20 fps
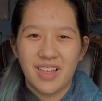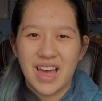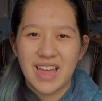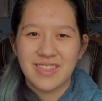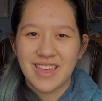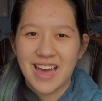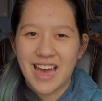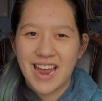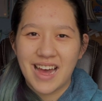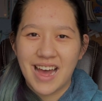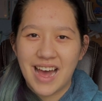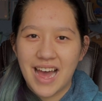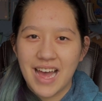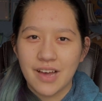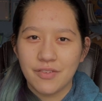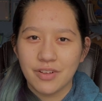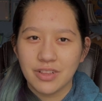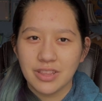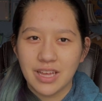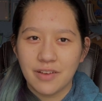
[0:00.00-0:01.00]
at that
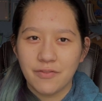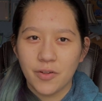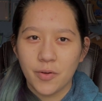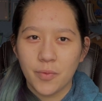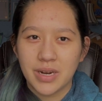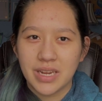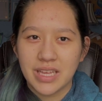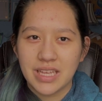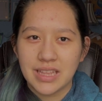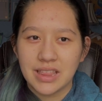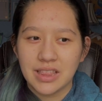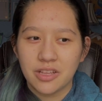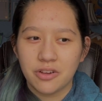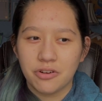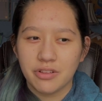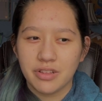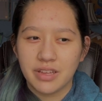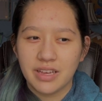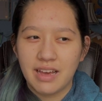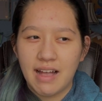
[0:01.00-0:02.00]
high of a level when he
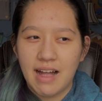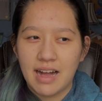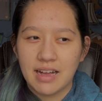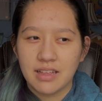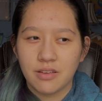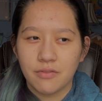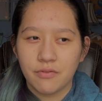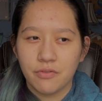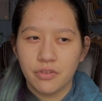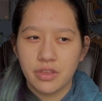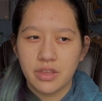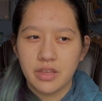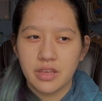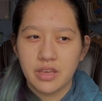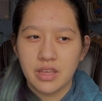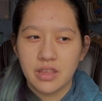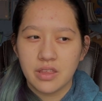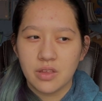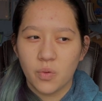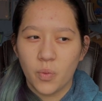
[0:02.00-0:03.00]
literally actively
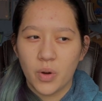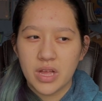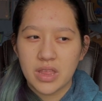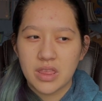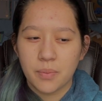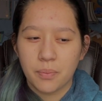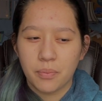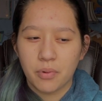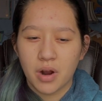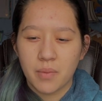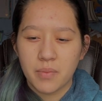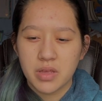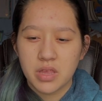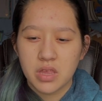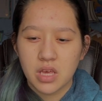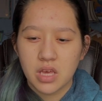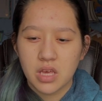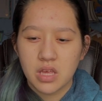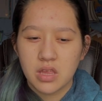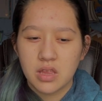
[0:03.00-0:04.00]
is a white
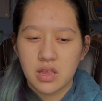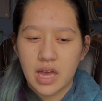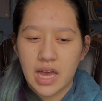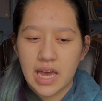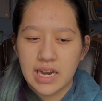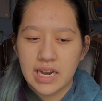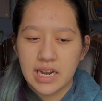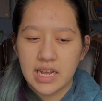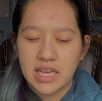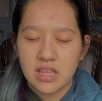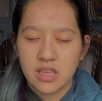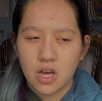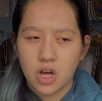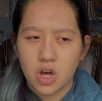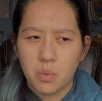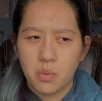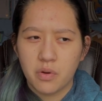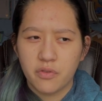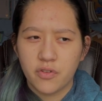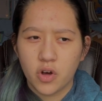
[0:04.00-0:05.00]
supremacist and is a
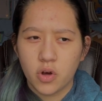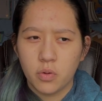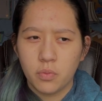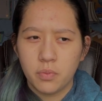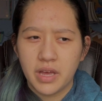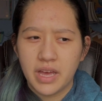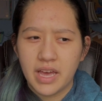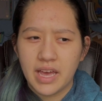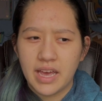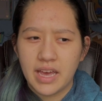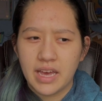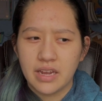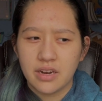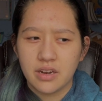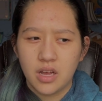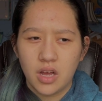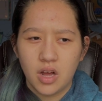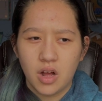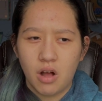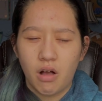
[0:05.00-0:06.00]
homophobe
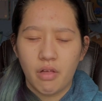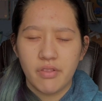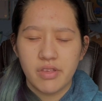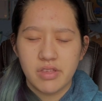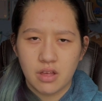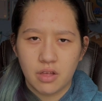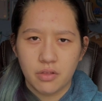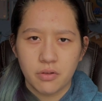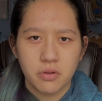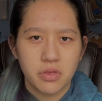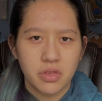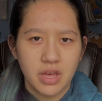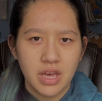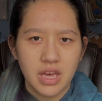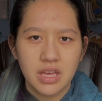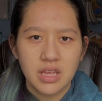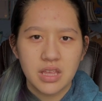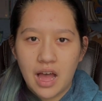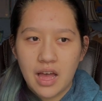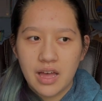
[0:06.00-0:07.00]
and all these other
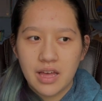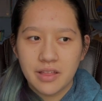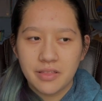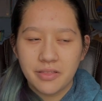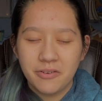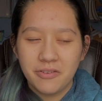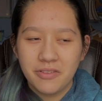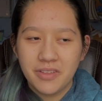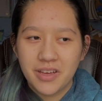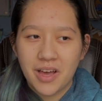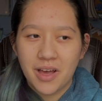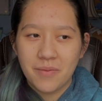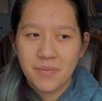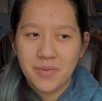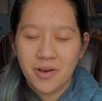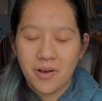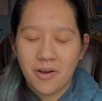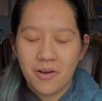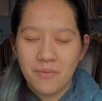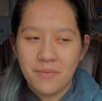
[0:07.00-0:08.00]
things? It literally got
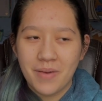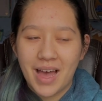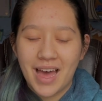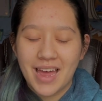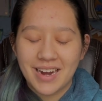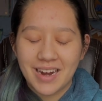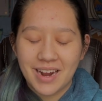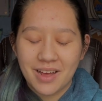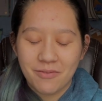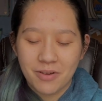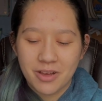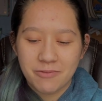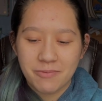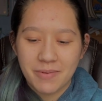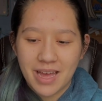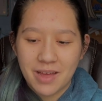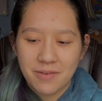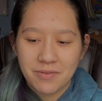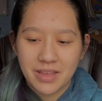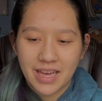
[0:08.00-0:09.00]
me all mad, and I raised
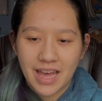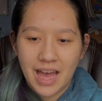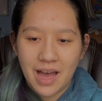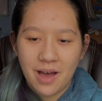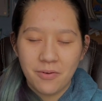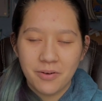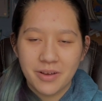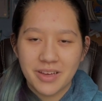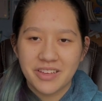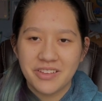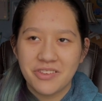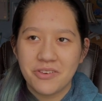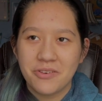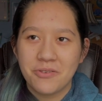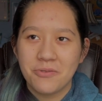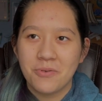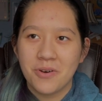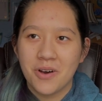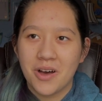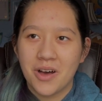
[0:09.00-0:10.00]
my hands like, how can
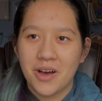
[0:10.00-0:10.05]
you